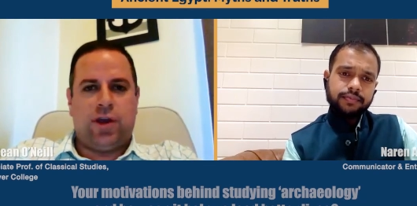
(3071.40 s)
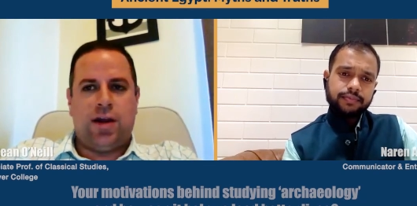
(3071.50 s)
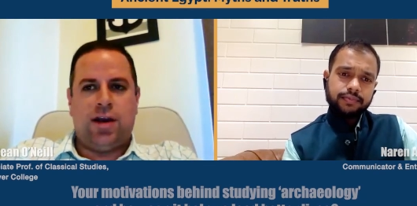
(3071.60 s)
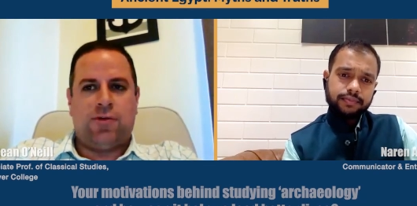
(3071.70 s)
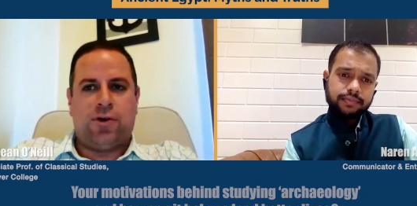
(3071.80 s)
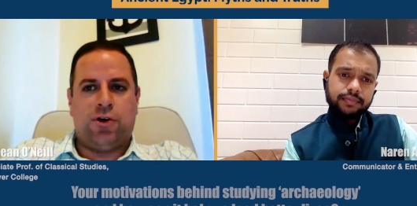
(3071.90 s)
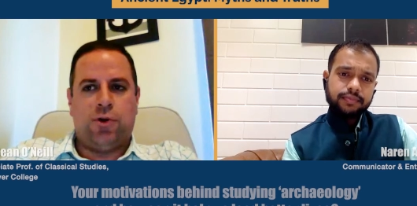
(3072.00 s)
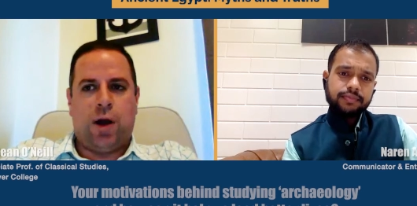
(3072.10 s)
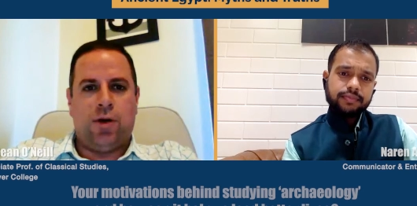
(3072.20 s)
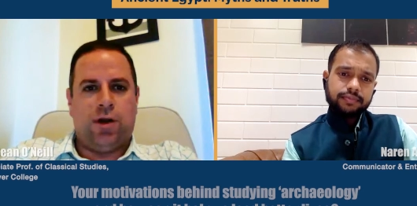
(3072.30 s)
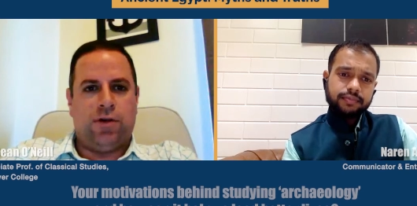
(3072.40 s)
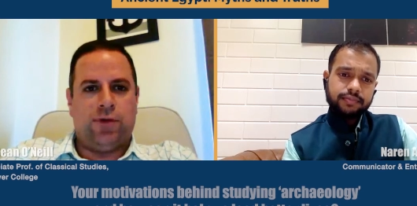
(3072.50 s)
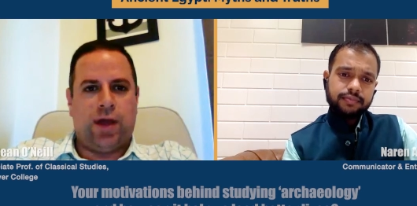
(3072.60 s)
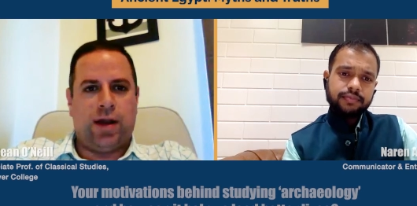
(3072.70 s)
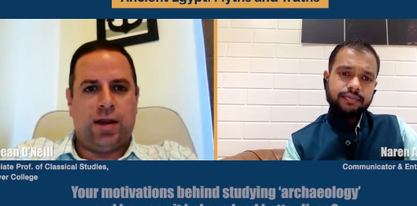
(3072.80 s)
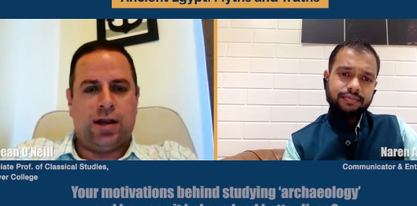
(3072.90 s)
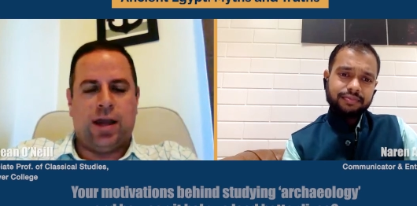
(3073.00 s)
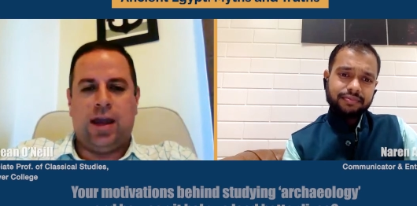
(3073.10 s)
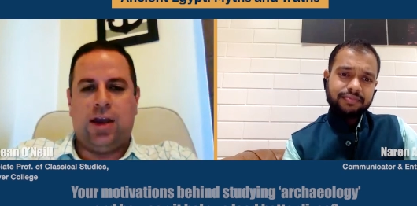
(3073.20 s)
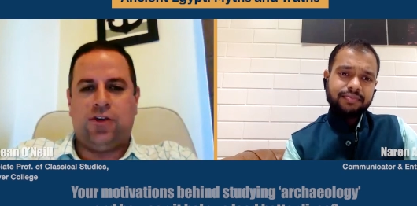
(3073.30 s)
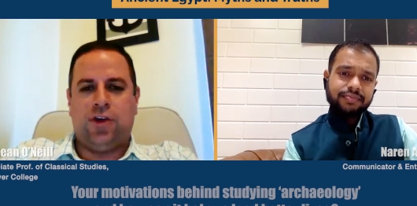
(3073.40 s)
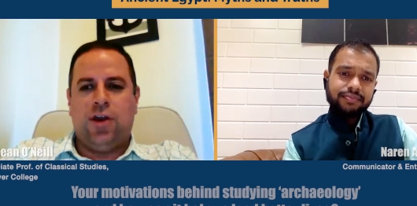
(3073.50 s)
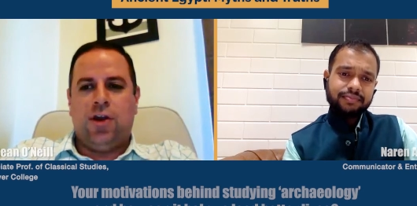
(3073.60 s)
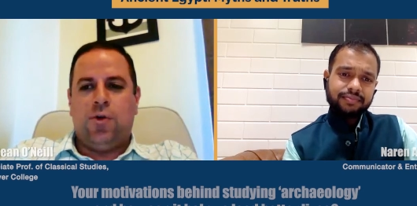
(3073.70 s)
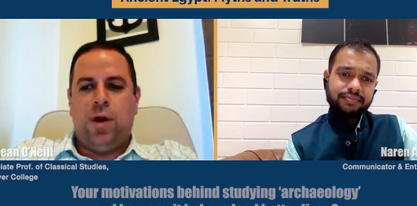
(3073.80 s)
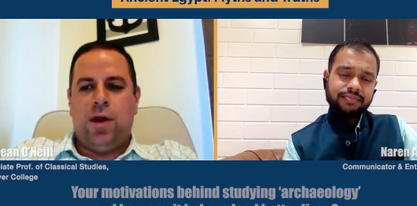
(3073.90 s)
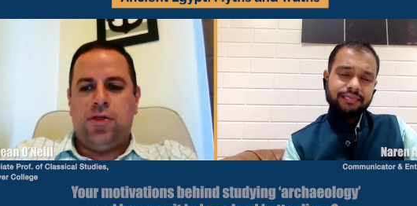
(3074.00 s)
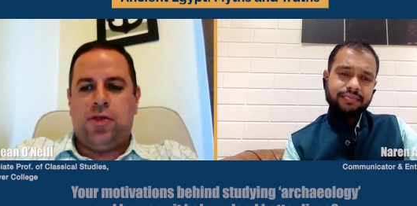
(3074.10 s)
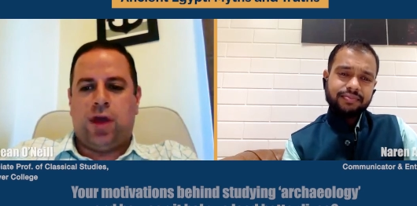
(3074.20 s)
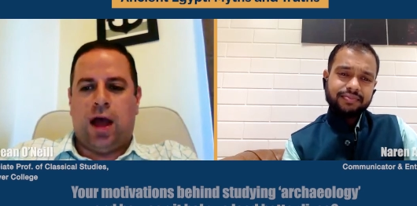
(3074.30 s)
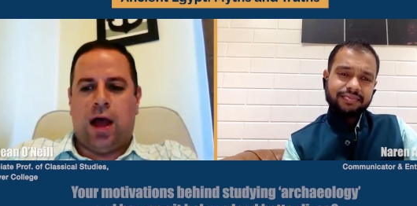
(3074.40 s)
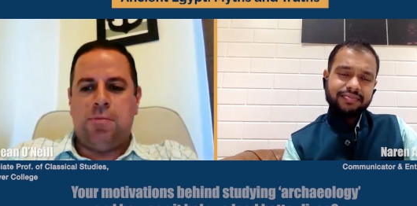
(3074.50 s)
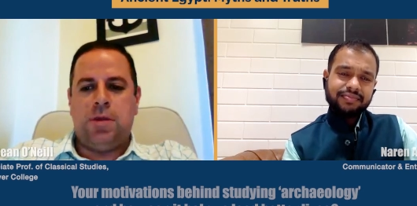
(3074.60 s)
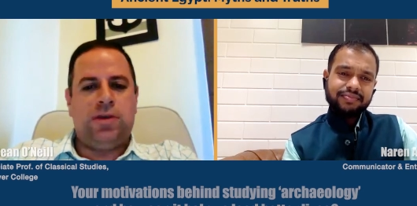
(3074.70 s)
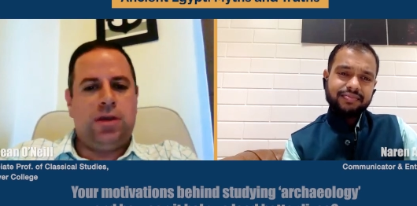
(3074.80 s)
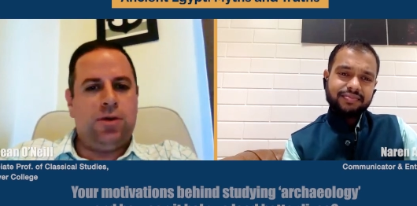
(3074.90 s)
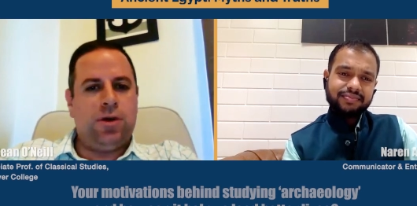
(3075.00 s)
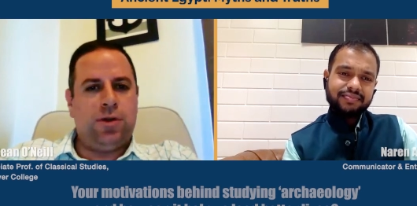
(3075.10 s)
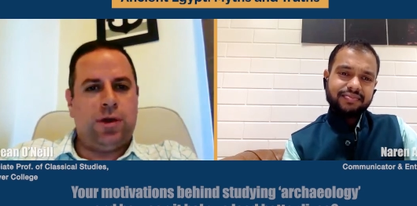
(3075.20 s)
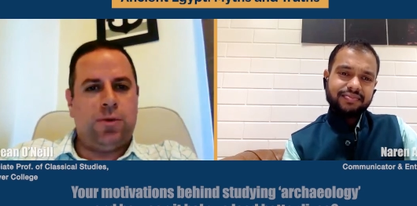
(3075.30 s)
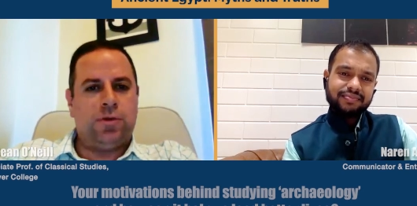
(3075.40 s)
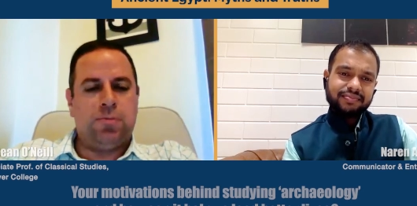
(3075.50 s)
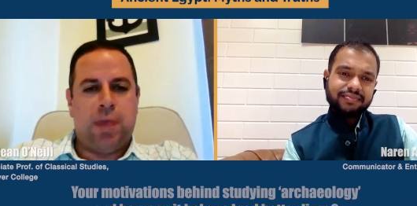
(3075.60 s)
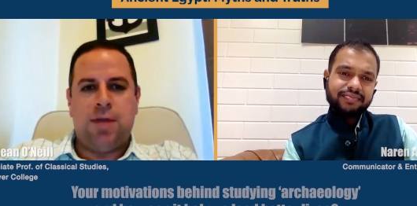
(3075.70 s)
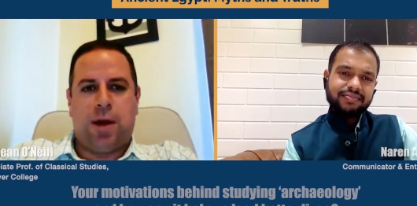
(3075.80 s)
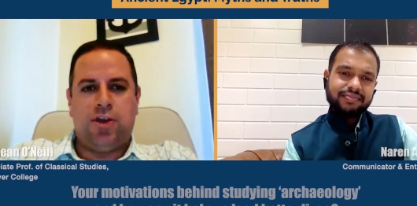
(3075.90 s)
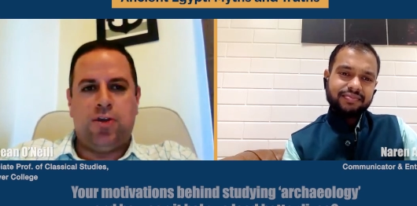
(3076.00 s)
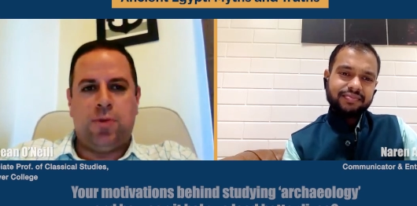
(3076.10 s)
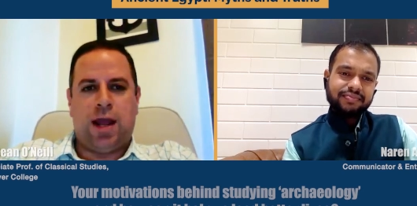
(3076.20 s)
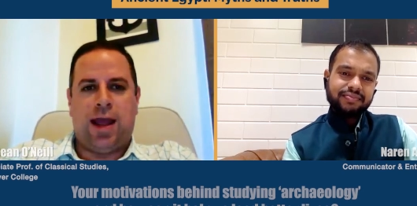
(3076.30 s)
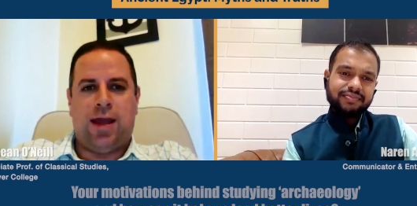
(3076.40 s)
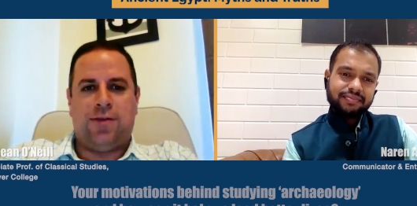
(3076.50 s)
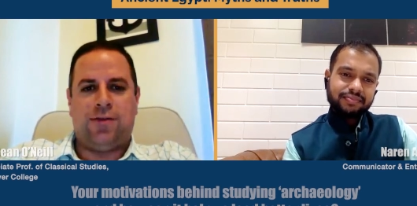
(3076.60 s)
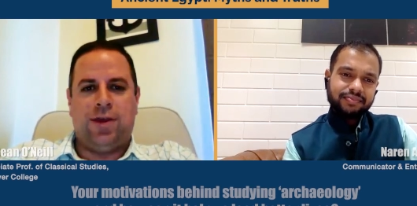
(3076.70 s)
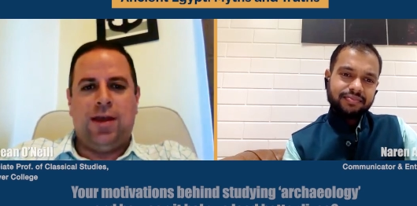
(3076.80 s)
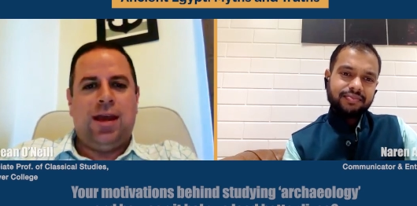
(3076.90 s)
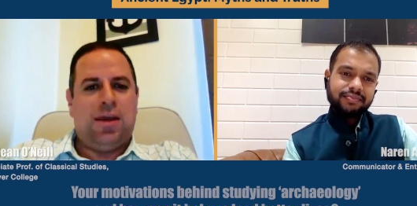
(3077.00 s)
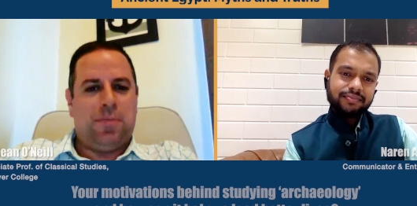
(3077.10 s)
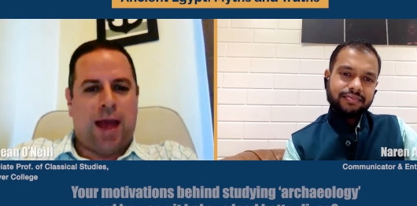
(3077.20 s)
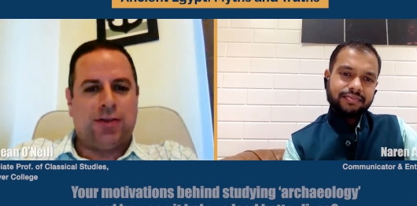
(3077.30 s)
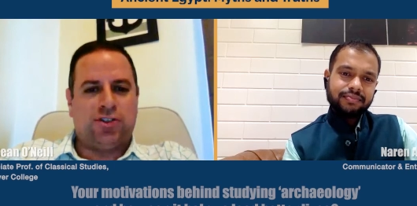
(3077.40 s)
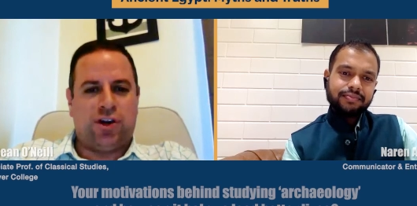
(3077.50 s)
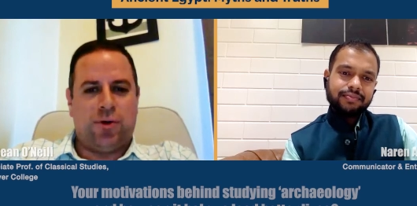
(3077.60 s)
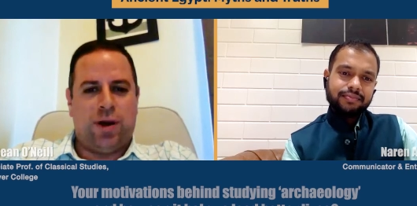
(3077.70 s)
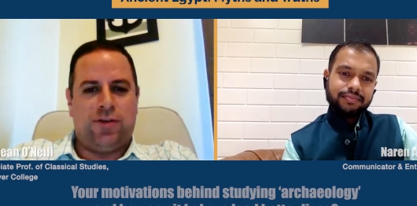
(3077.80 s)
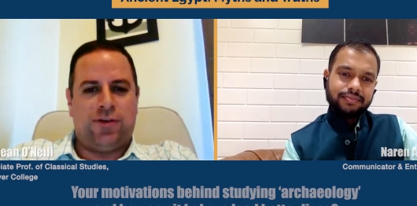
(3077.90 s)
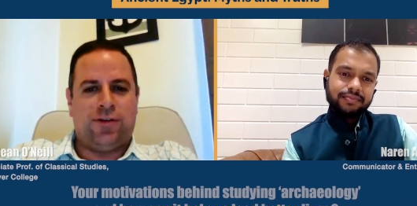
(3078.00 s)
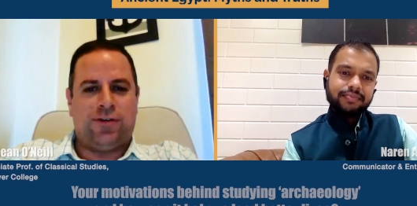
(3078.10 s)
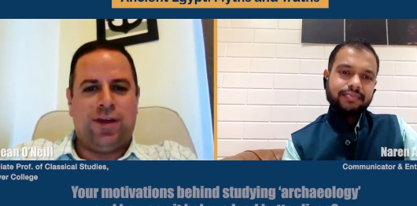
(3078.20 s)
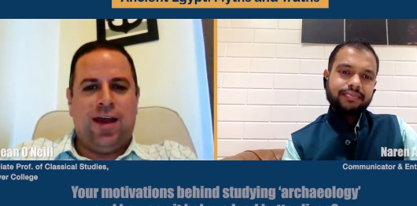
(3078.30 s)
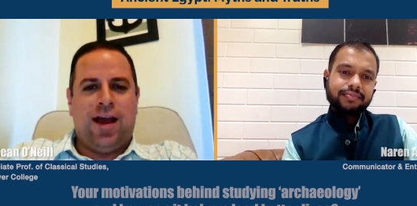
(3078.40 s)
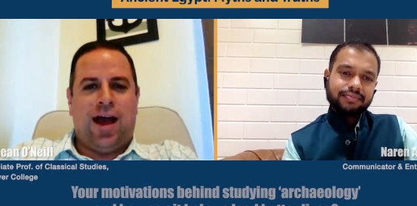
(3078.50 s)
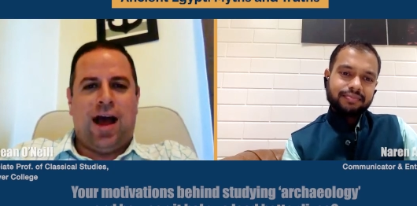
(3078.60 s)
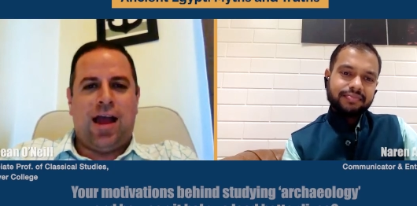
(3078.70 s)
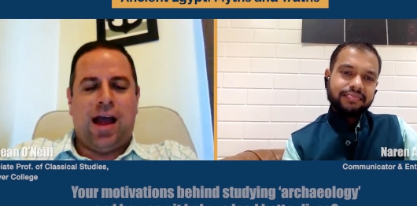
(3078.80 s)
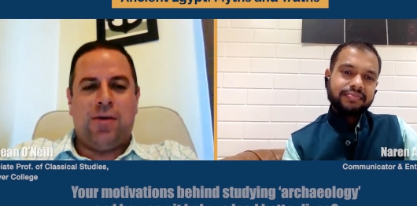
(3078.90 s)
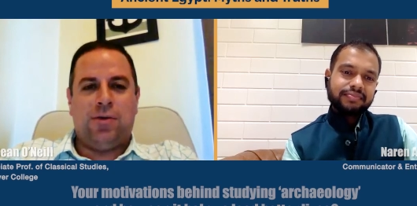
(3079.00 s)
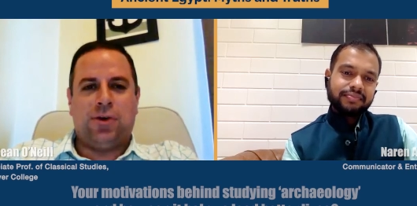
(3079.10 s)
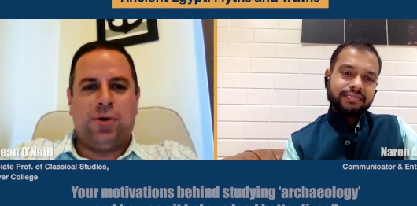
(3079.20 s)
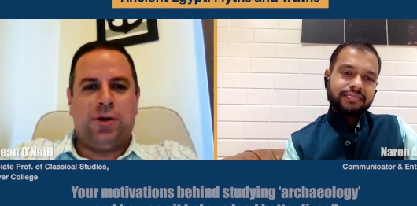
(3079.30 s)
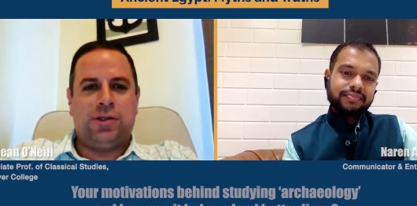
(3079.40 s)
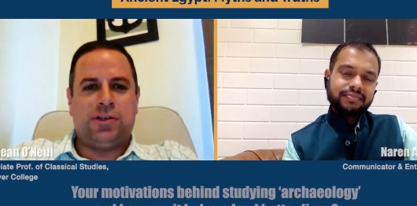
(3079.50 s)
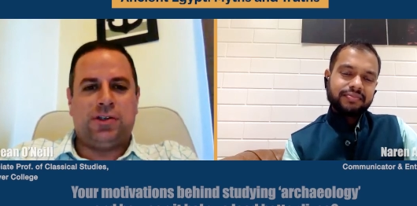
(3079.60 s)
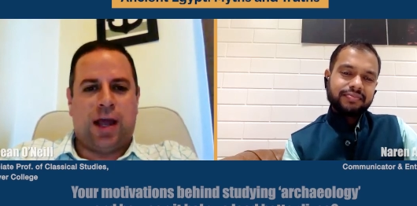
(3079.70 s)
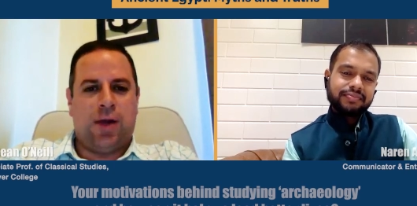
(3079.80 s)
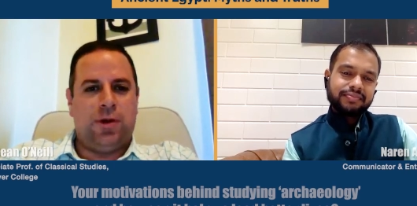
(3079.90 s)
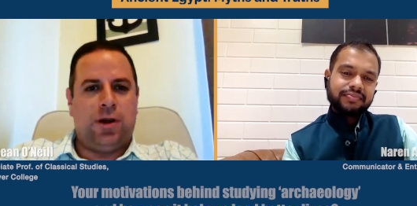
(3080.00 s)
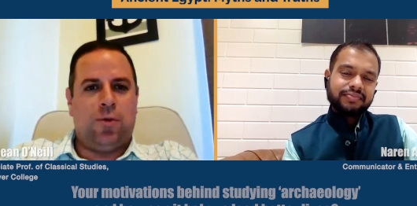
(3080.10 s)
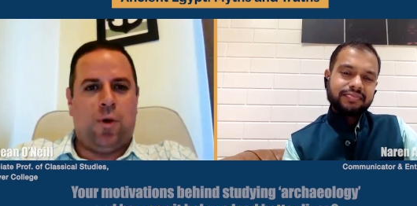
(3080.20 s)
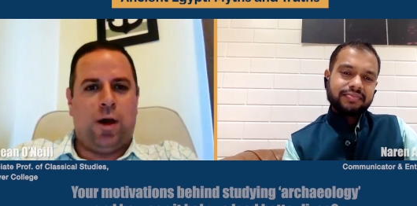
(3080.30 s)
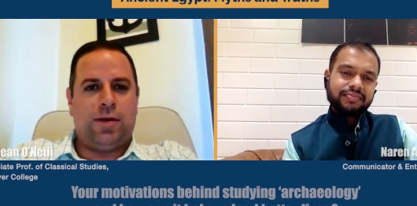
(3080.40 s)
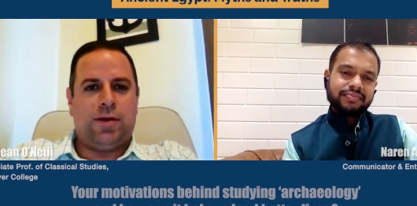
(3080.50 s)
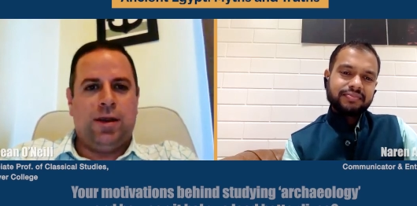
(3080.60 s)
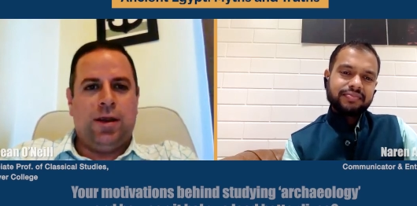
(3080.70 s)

Speaker 1: that I never grew out of at a young age with uh, material that was made by human hands in past generations. I, I was always astounded what